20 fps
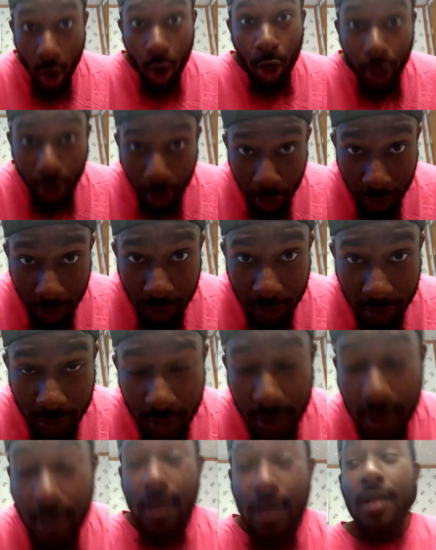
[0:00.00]
Okay?
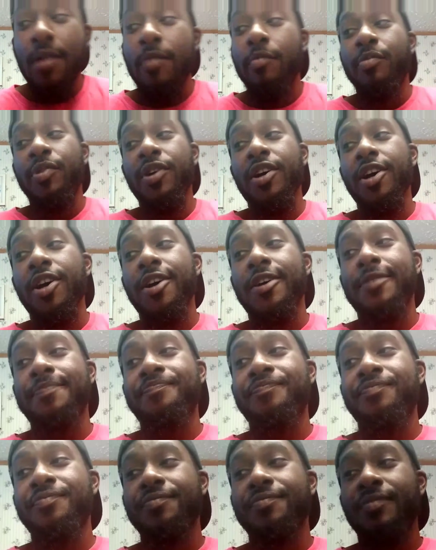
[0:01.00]

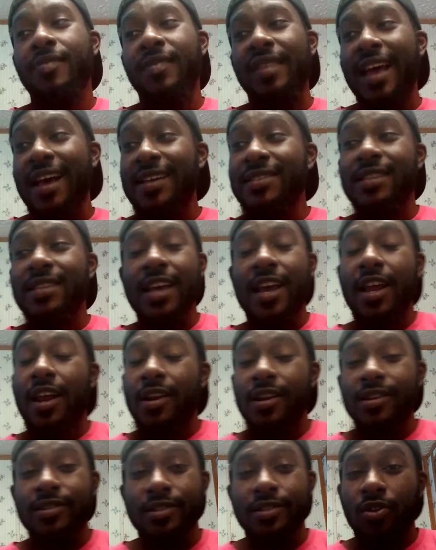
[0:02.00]
But that's the
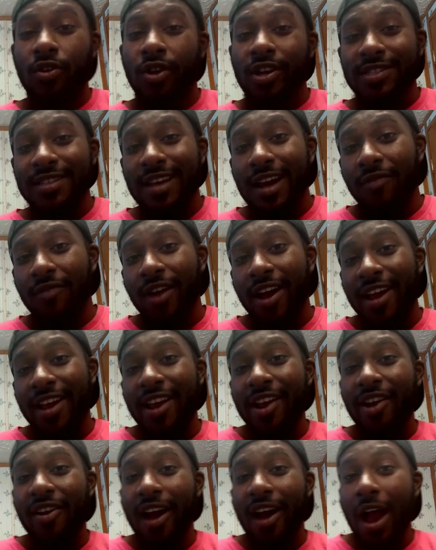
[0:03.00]
end of the story time
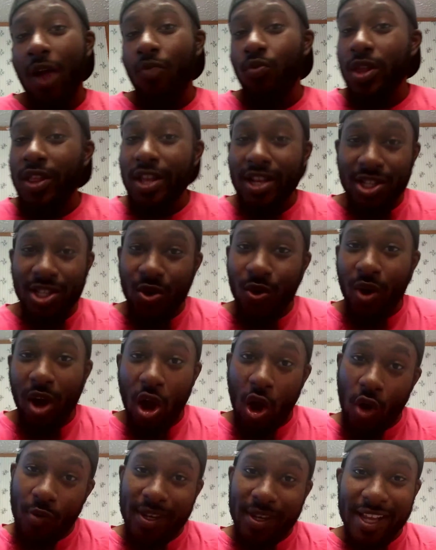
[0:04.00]
right here. I really do
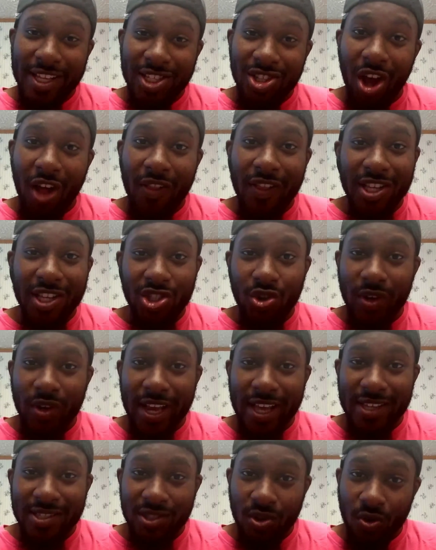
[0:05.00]
hope that y'all
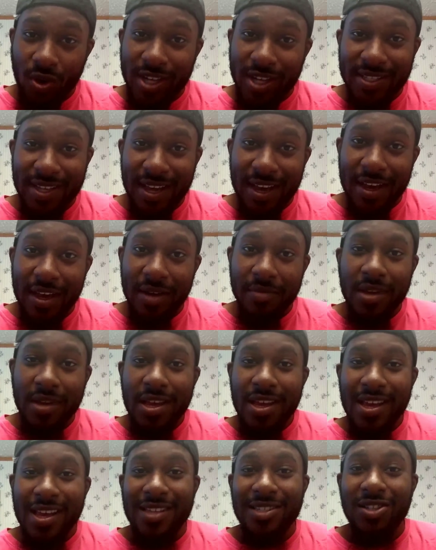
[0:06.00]
enjoyed that story
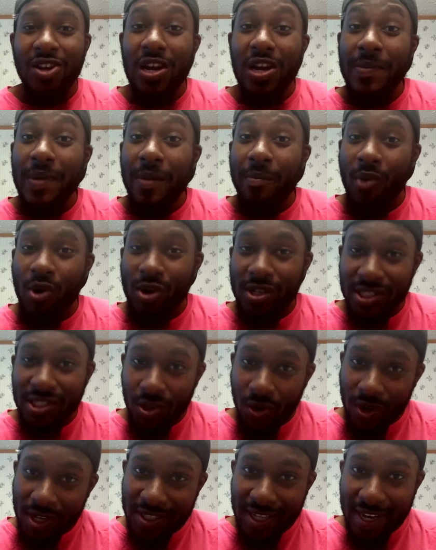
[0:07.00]
time. It's going to be more
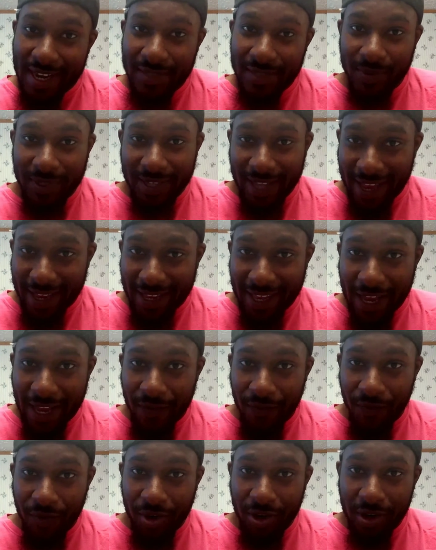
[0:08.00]
story times where that
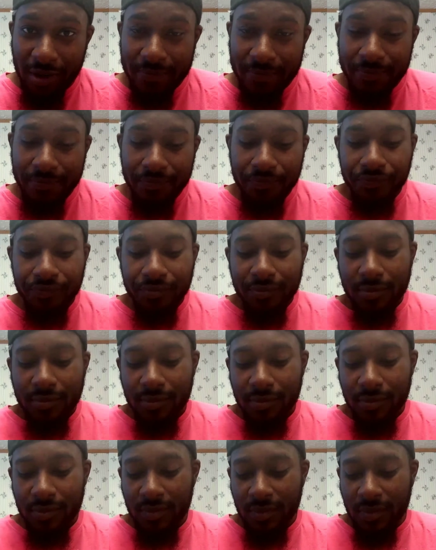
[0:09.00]
came from.
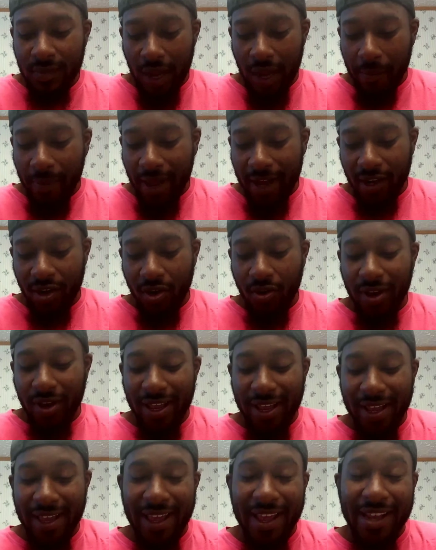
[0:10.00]
I'm about to go
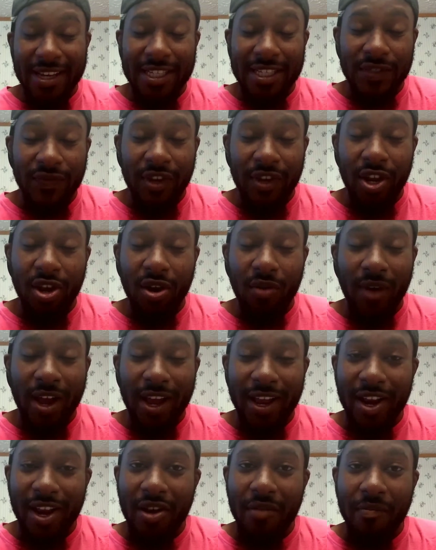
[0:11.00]
ahead and end this video
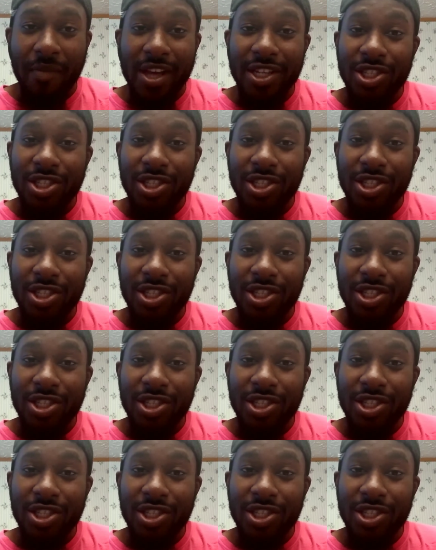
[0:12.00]
right here.